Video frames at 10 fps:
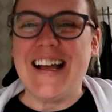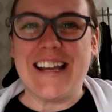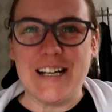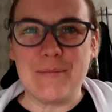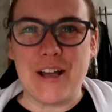
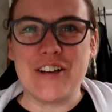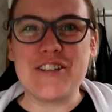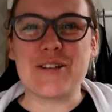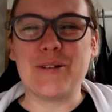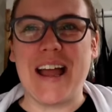Hear me
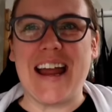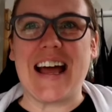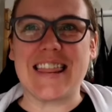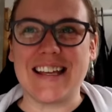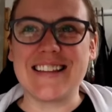out. Okay,
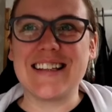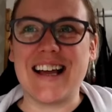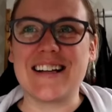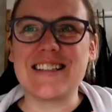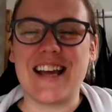I think the
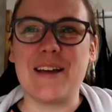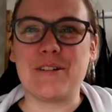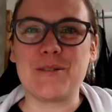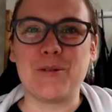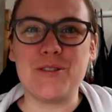last
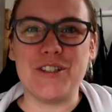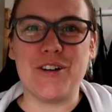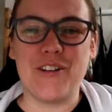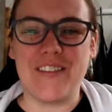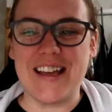time I spoke to you
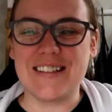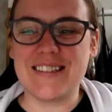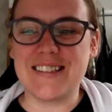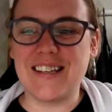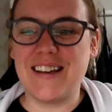on
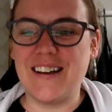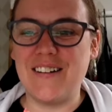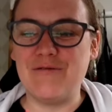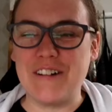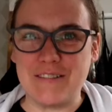this
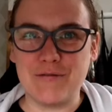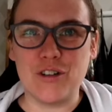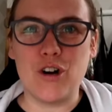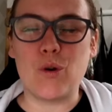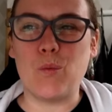reading
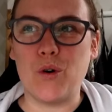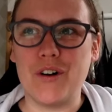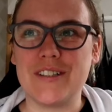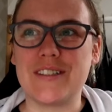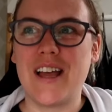vlog
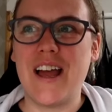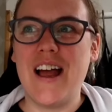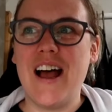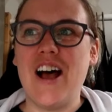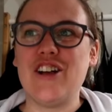was
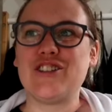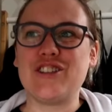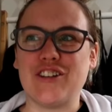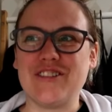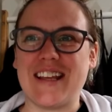
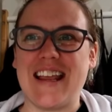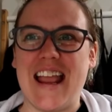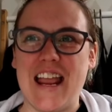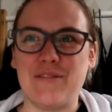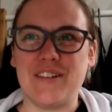Sunday
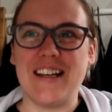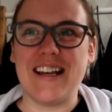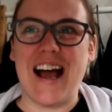evening.